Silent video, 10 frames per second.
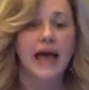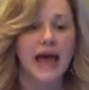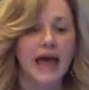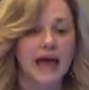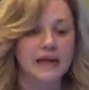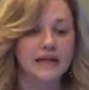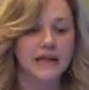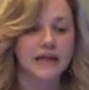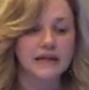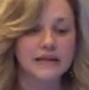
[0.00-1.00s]
and
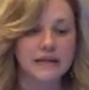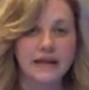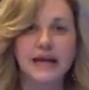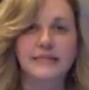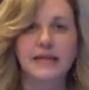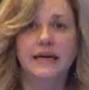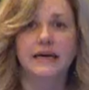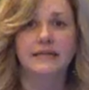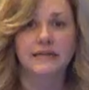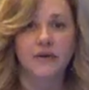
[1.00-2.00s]
in the last
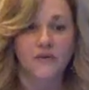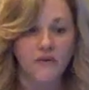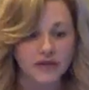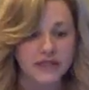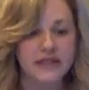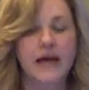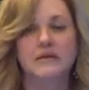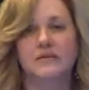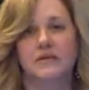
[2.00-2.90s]
decade, 14,000